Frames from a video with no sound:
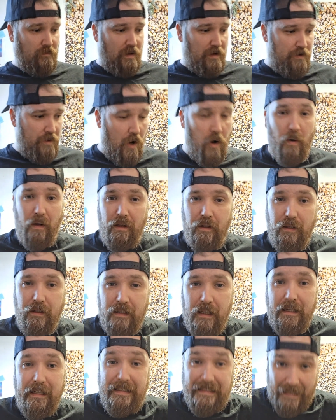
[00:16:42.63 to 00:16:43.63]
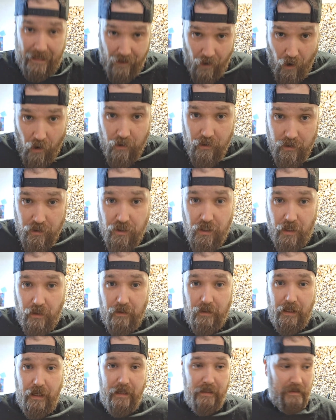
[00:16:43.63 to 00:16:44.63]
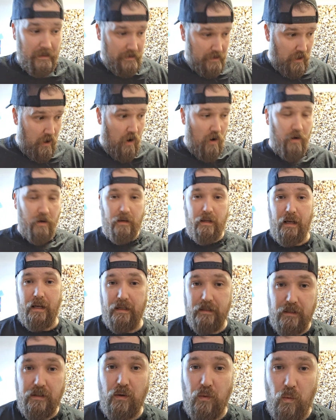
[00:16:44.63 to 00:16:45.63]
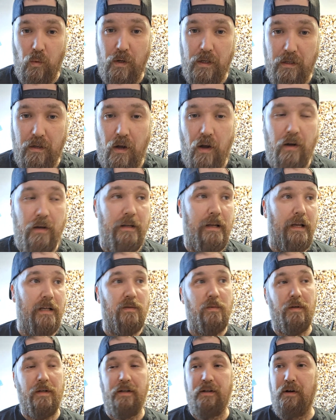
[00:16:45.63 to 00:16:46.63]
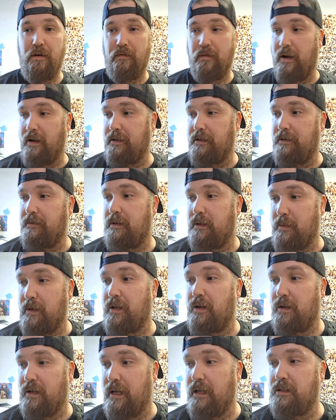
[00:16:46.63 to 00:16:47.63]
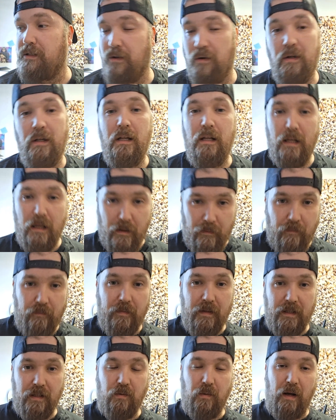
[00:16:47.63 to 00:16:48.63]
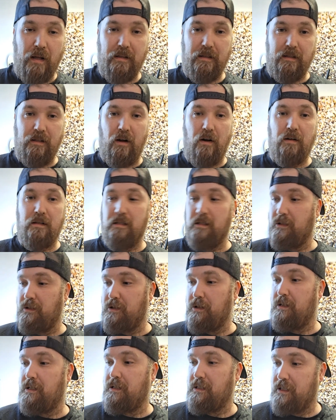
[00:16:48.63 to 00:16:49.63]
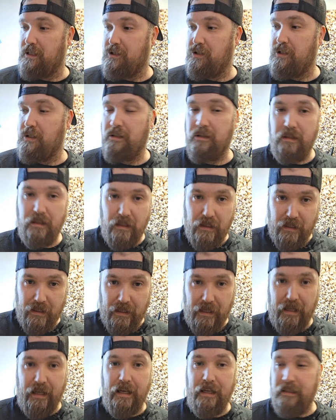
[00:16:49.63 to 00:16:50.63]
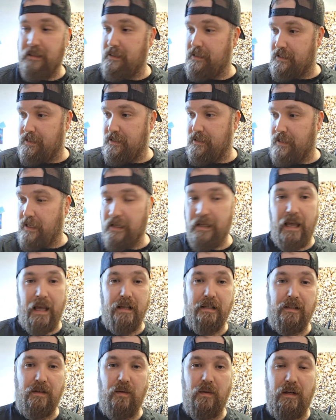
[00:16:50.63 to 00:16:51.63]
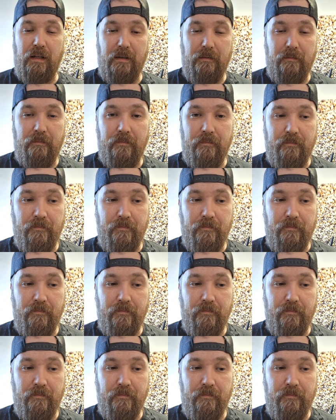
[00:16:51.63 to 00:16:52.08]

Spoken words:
No, it looks like it's a hard shell case. It's a hard case. It's a wooden hard case. We're going to go find it. I'm like, okay, so this is why this guitar is in good condition. It's a case queen.